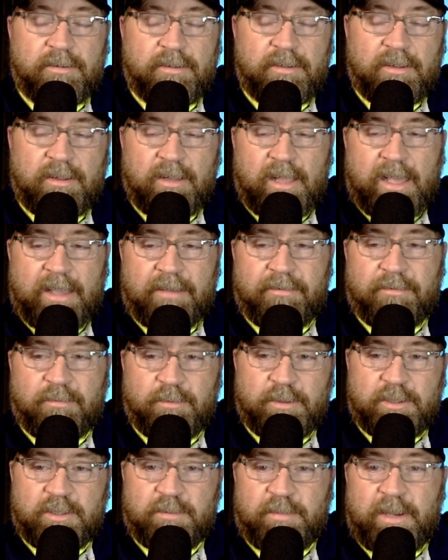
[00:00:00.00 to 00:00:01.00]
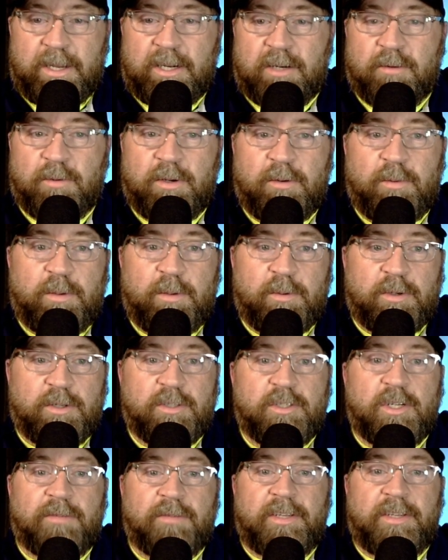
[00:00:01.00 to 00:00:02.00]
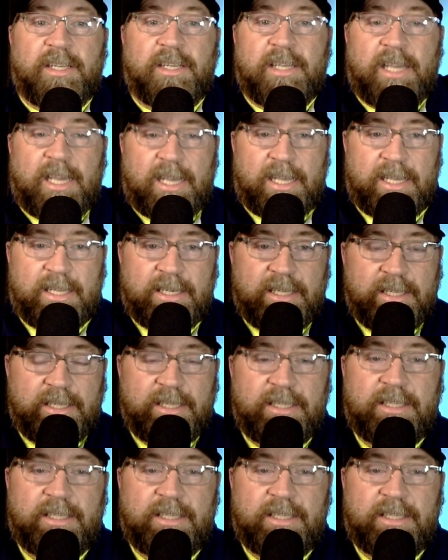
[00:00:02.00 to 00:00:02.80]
life was better when we were serving God.